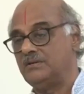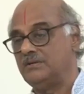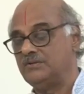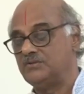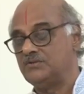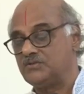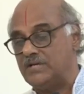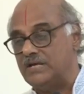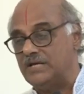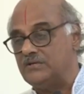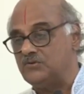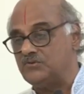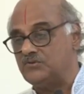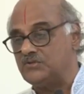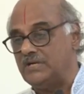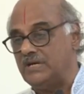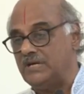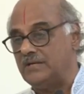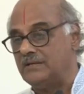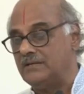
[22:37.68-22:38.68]
state to
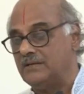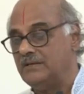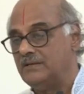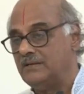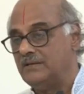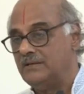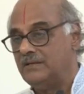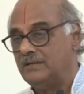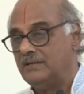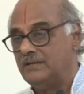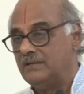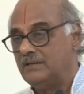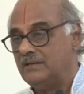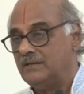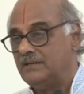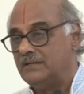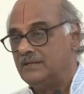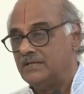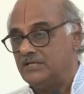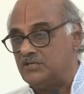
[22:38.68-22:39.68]
state.
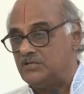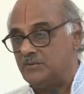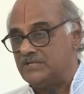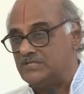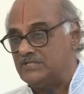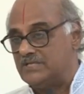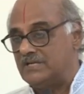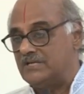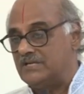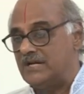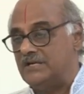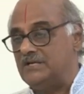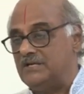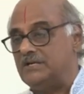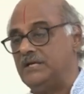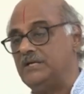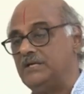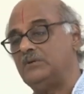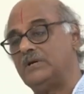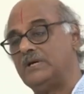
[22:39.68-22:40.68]
It may state
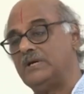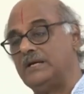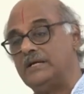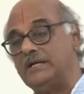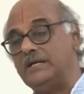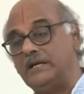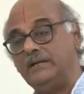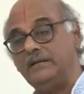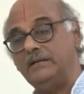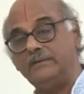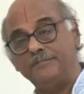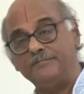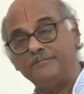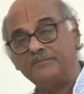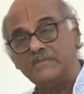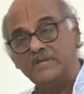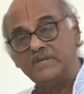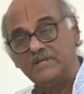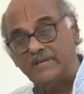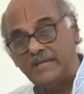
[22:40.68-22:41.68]
country to country.
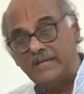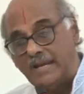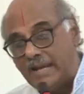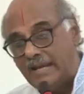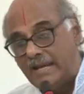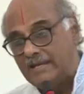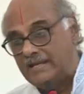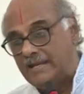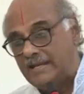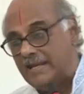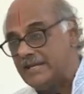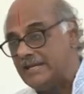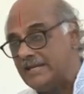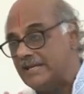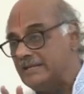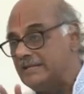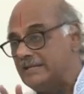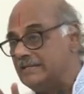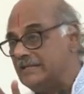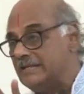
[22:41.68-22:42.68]
Again,
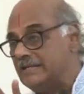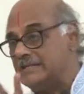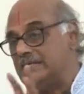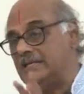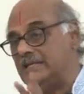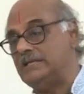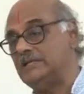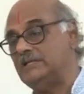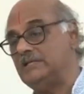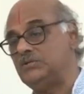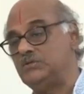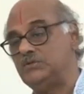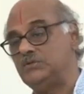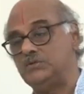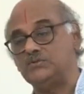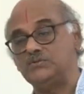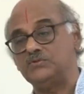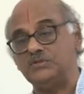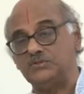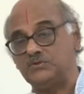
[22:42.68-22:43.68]
AI ethical
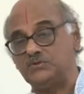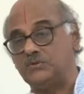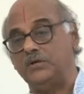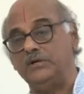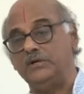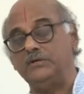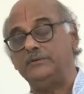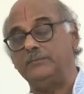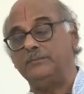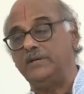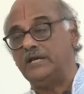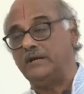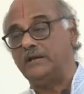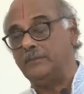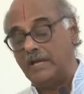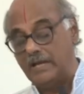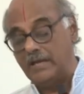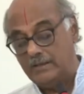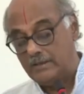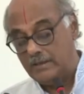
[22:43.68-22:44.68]
issues is going to become
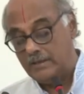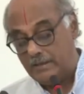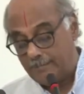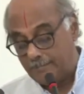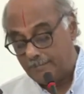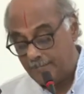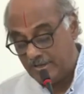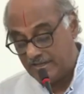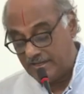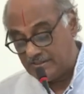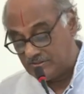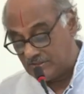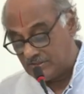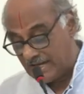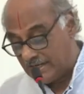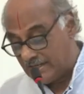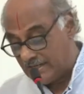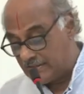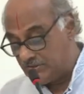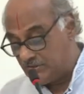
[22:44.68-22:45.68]
a big
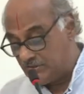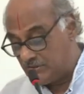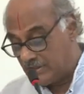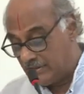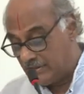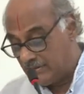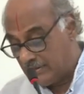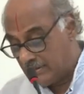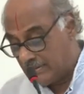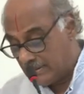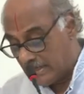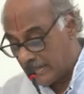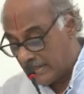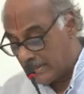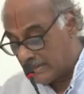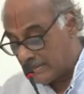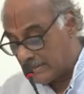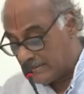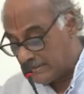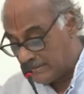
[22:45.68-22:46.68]
challenge
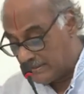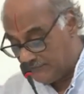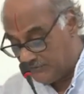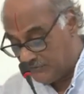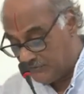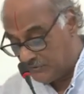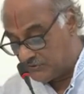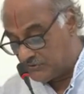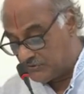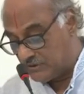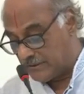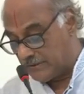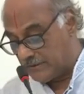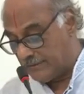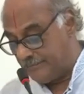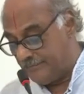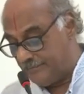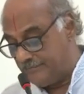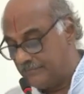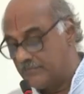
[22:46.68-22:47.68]
in future.
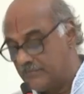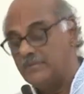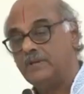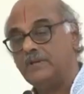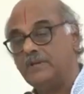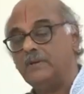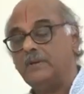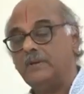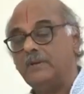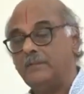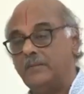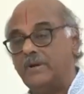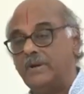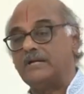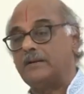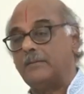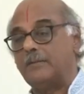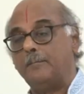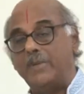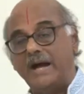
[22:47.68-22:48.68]
But
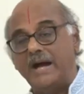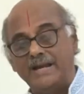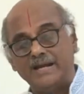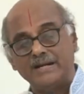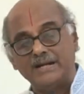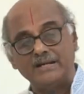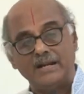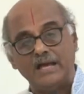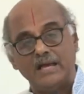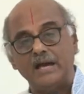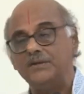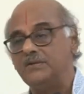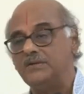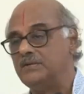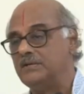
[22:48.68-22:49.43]
by and large,